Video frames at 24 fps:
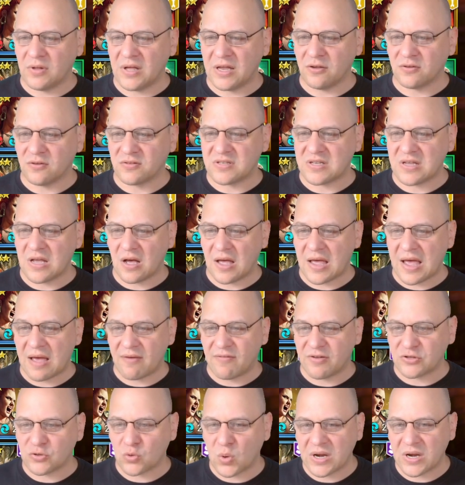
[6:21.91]
and you'll see I have
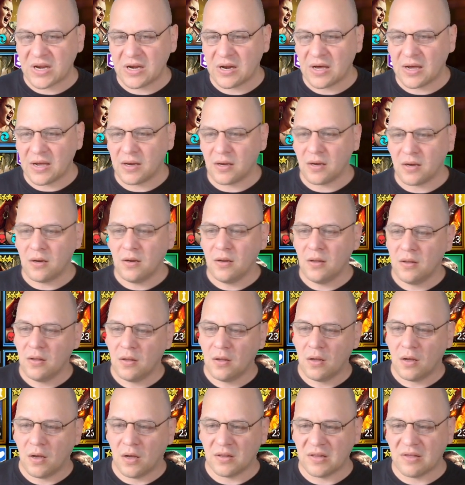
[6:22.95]
a
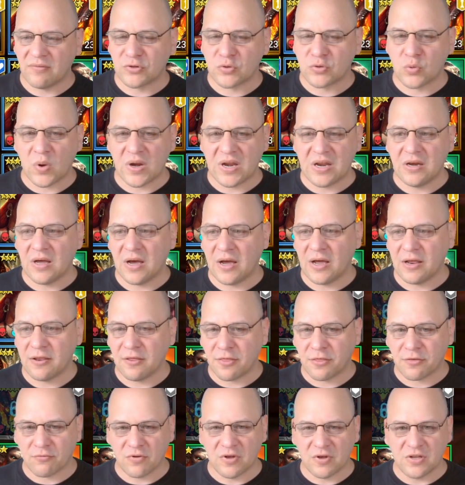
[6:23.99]
level 29
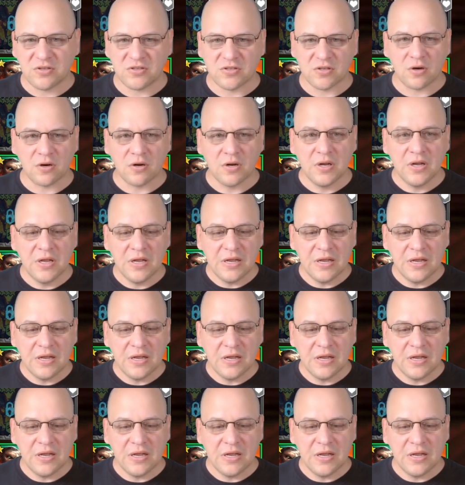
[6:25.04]
3-star.